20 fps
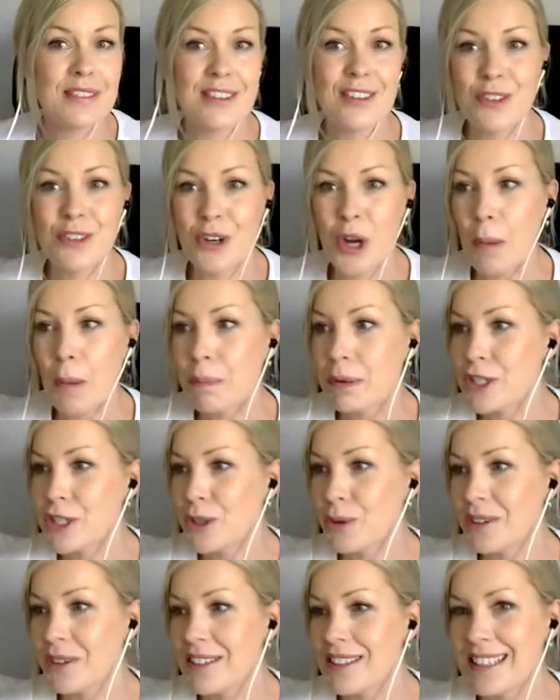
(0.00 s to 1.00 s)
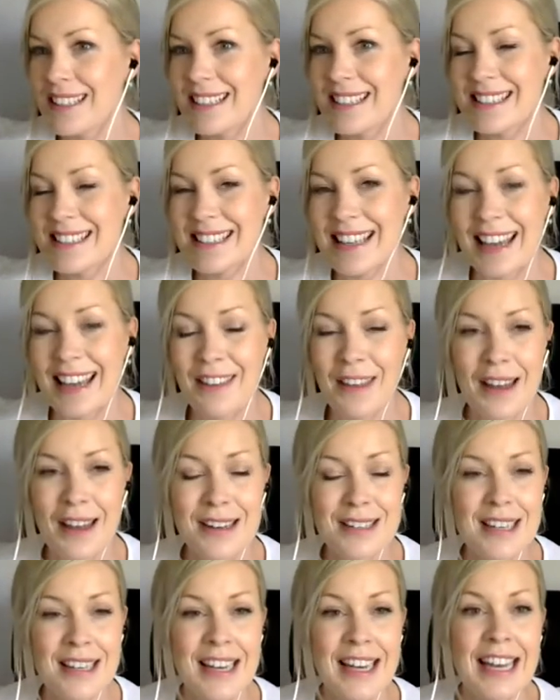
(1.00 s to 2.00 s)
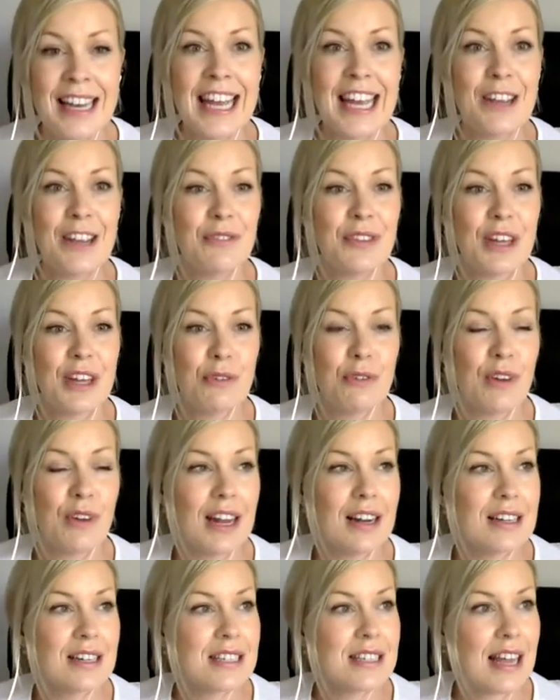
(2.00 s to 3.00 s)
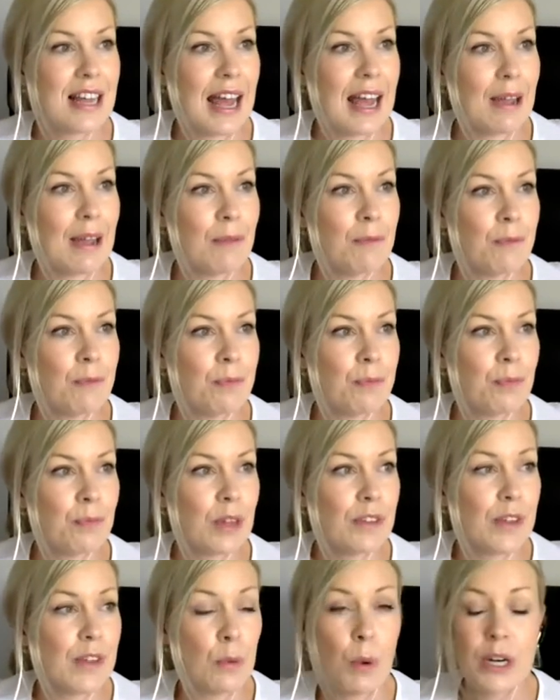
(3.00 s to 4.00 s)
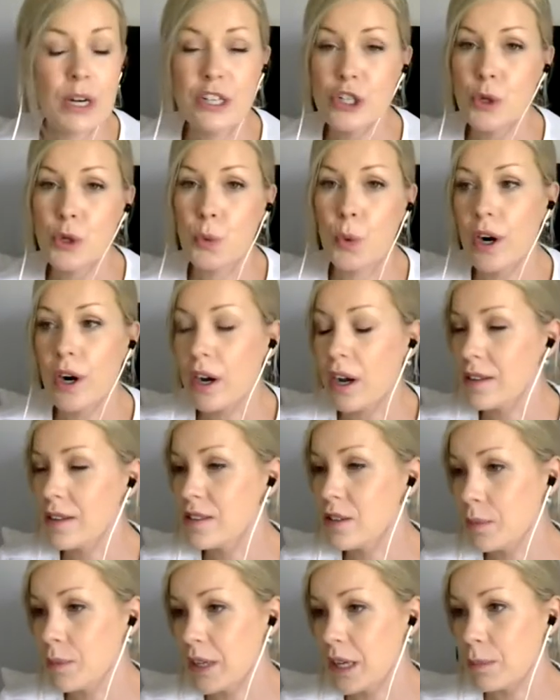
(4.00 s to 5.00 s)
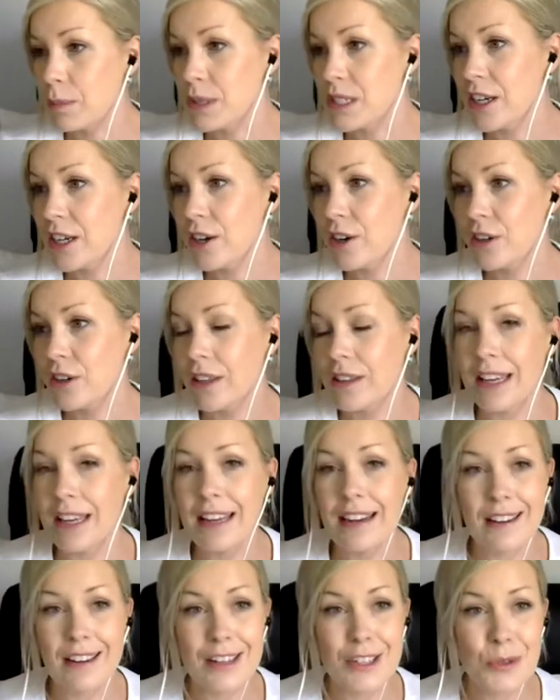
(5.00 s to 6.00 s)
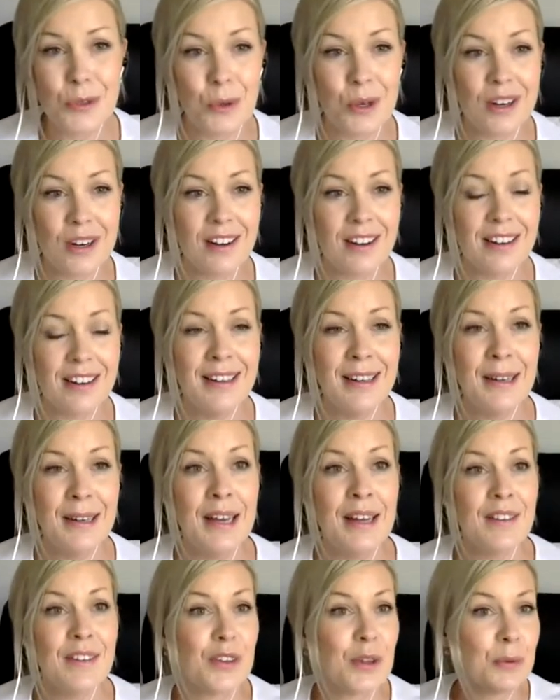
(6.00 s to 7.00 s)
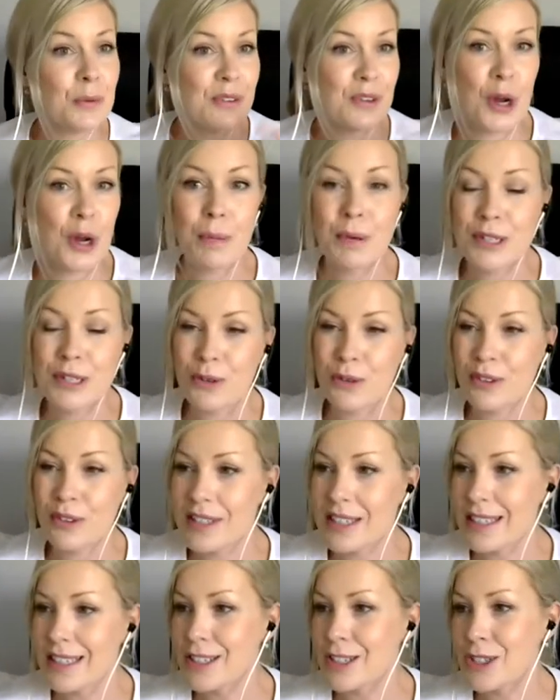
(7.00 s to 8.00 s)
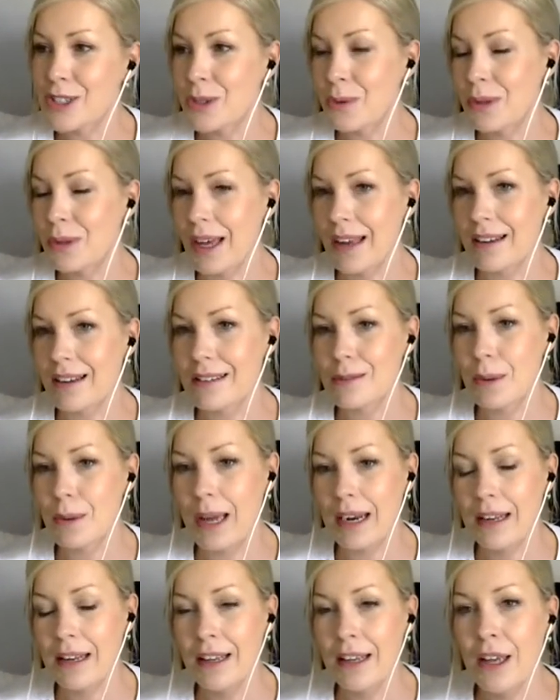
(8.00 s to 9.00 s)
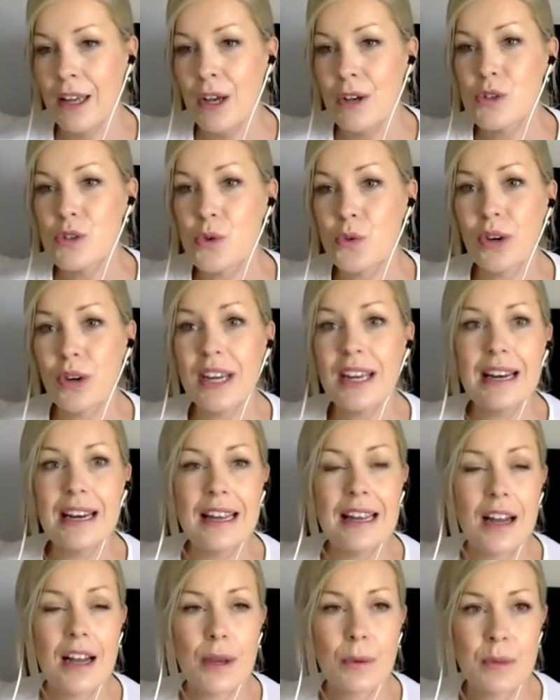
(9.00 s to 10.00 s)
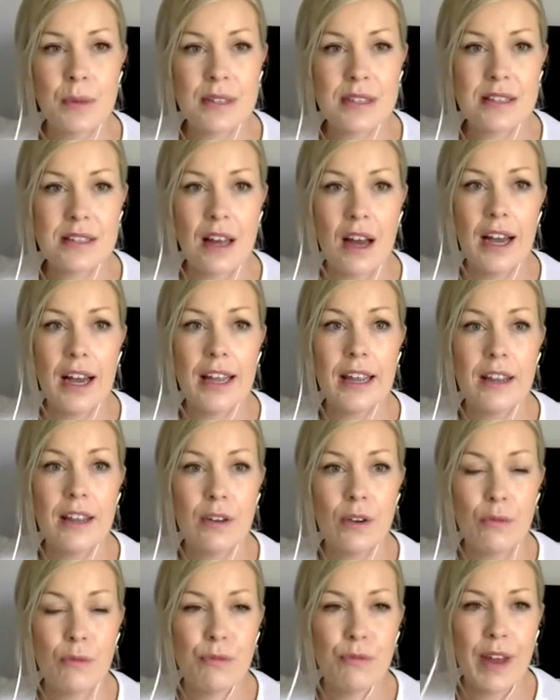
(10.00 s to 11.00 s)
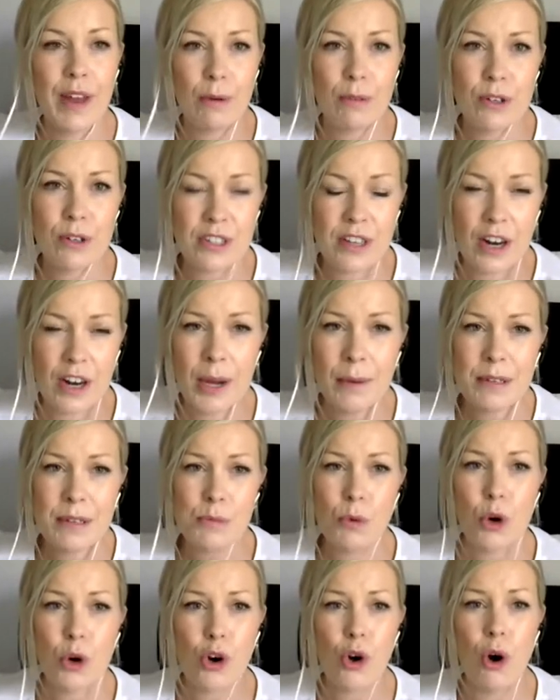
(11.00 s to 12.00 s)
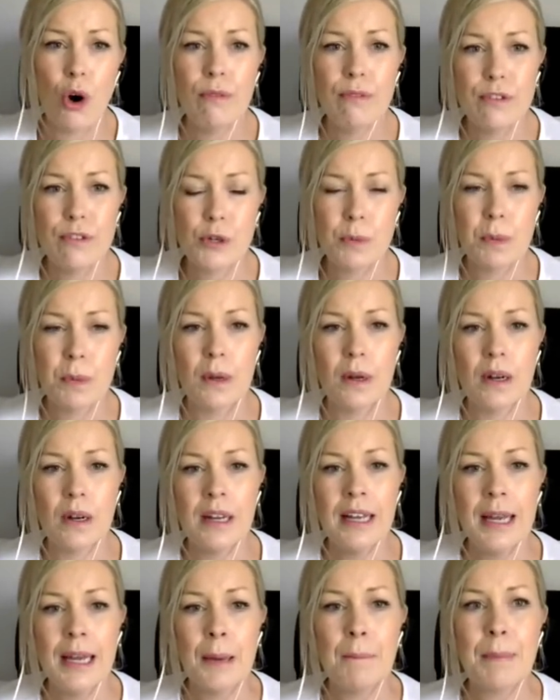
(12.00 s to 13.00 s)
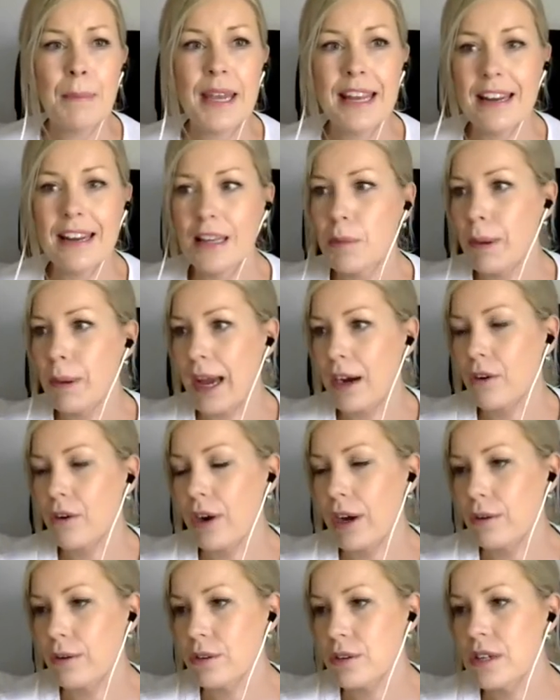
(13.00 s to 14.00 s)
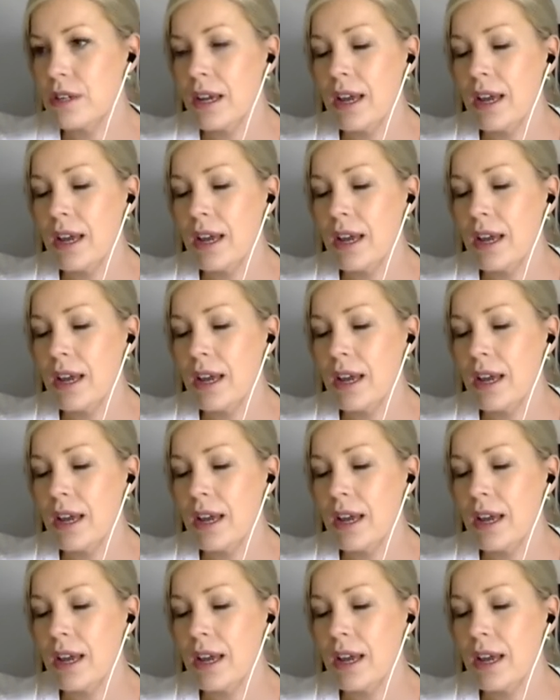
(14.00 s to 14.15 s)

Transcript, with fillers: there's an opportunity to say that. If they felt um, they wanted to work on something in particular that they'd like to work on, that there was an opportunity to do that as well. So really, I was I found that I was more comfortable being in the background